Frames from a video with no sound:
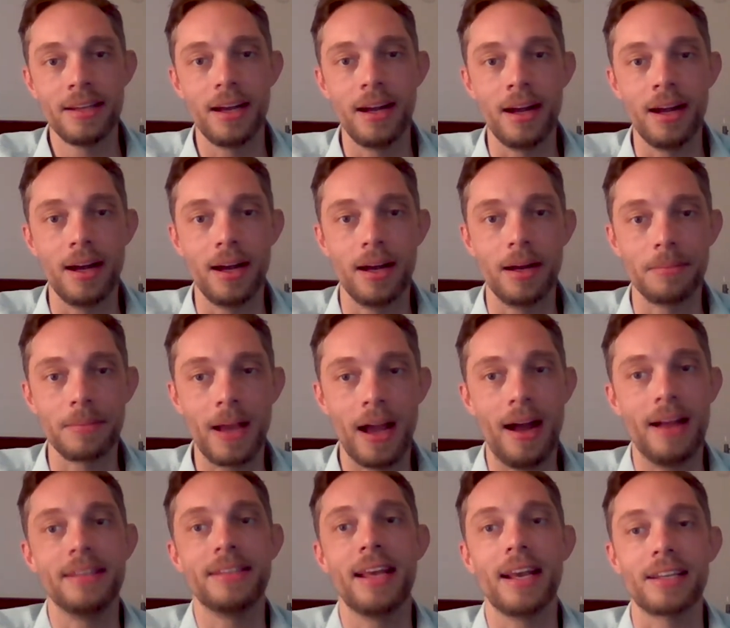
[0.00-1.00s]

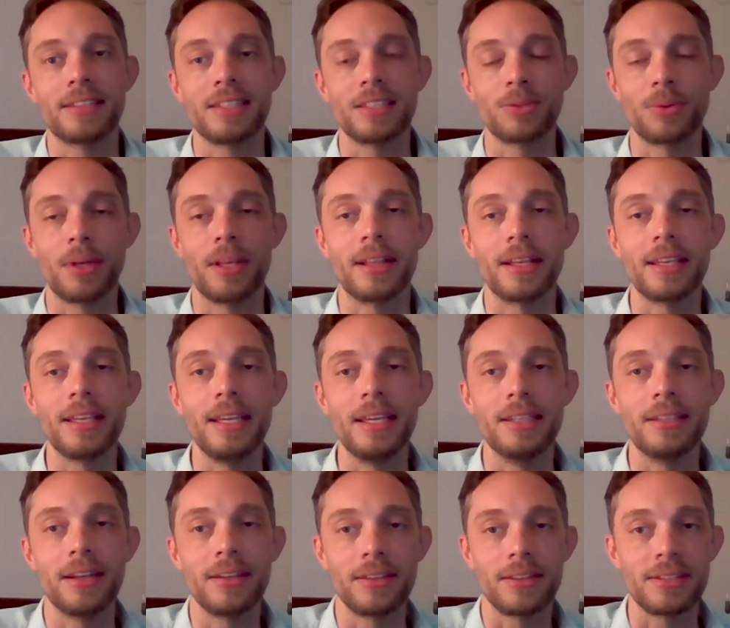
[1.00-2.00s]
Context is really the key
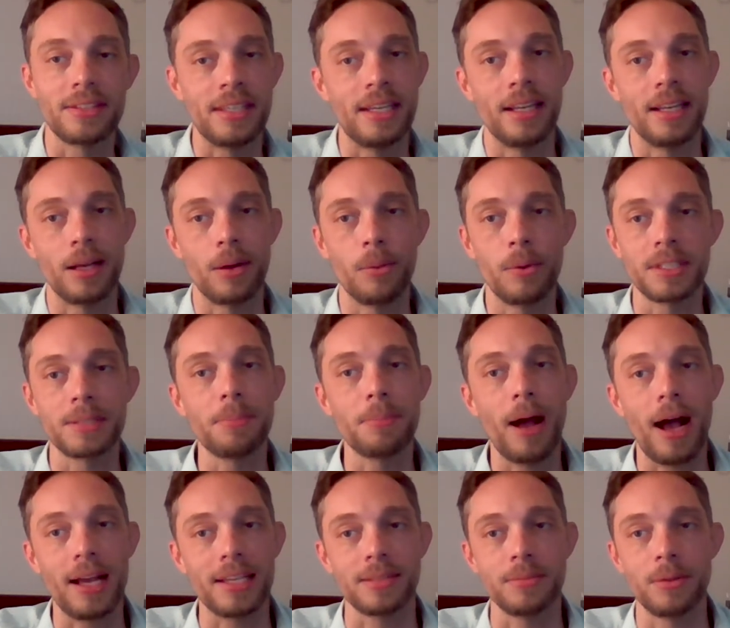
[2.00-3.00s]
to understanding what's
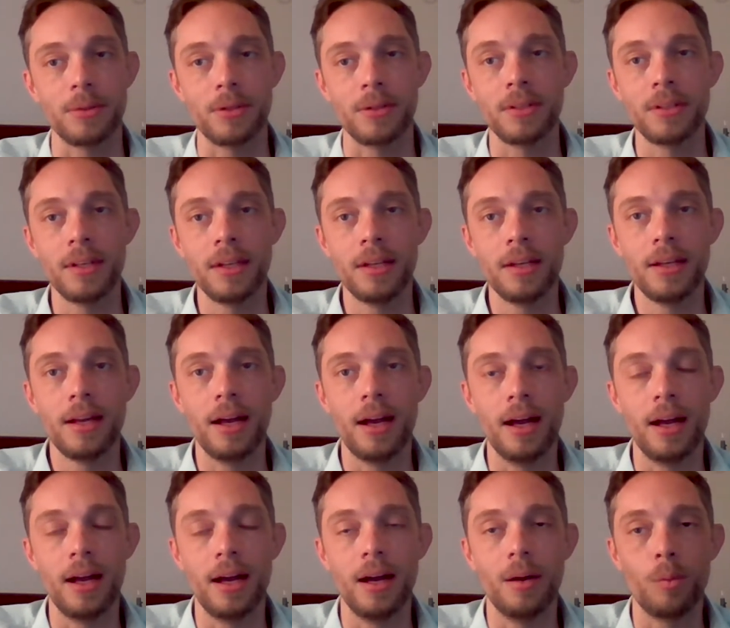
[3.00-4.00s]
possible,
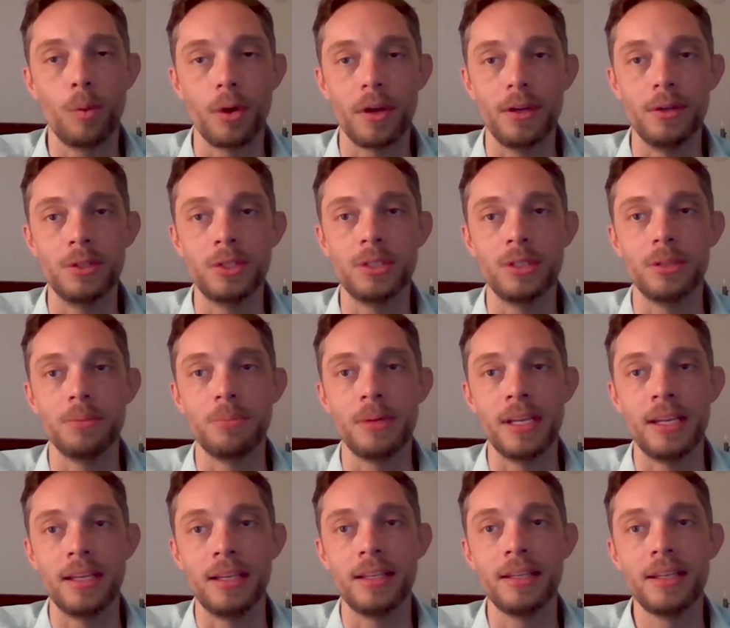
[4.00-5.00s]
where you should
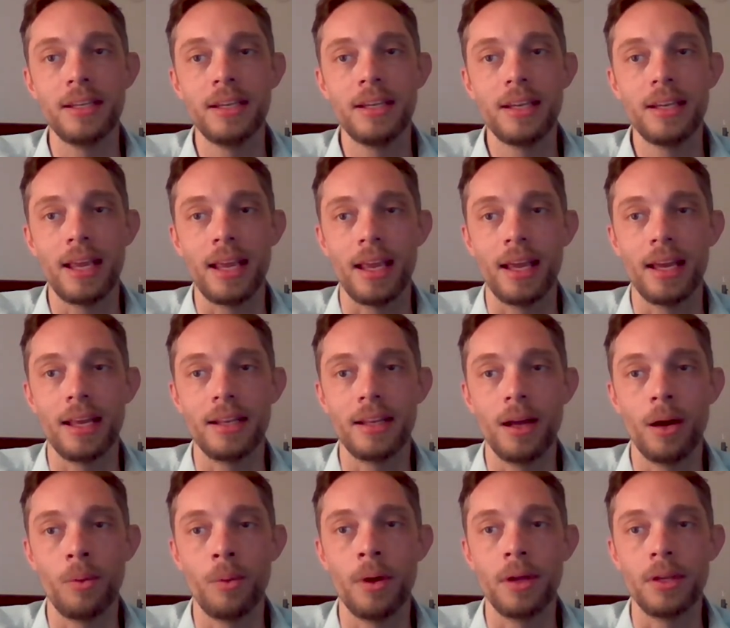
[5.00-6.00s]
be, and
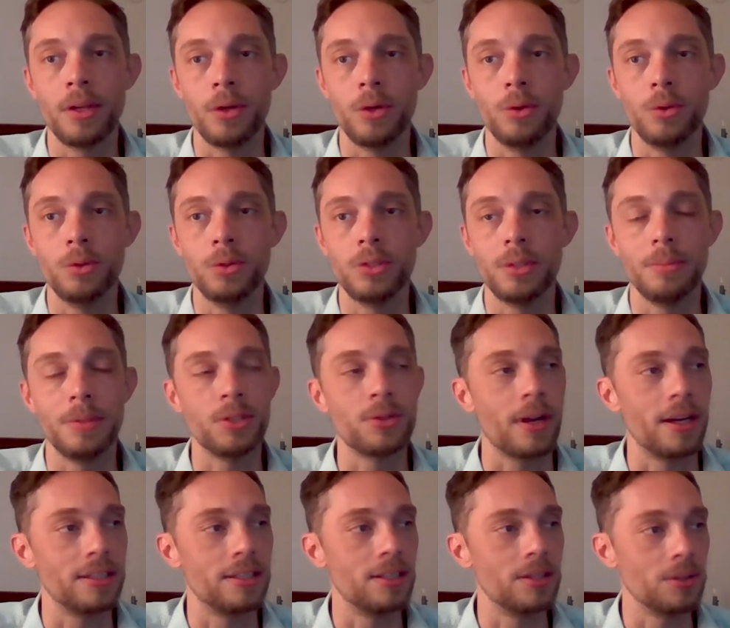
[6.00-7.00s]
what you should be
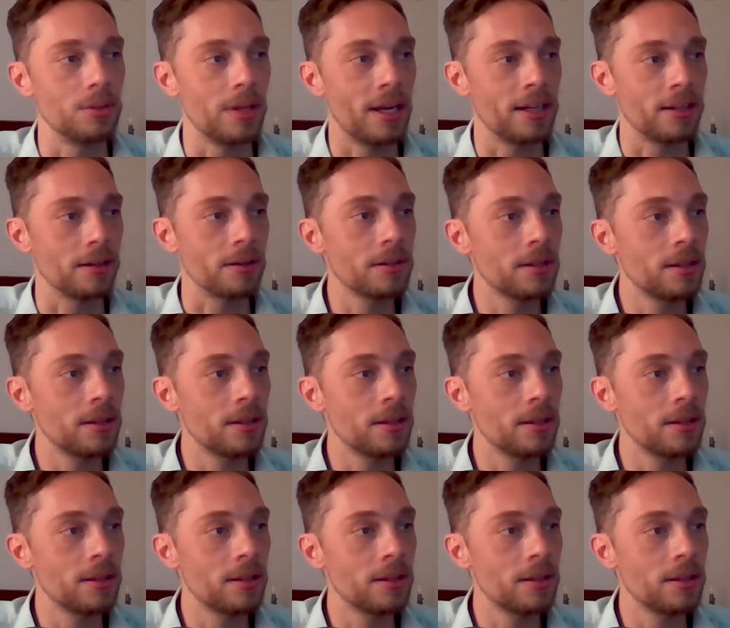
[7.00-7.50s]
trying to do later.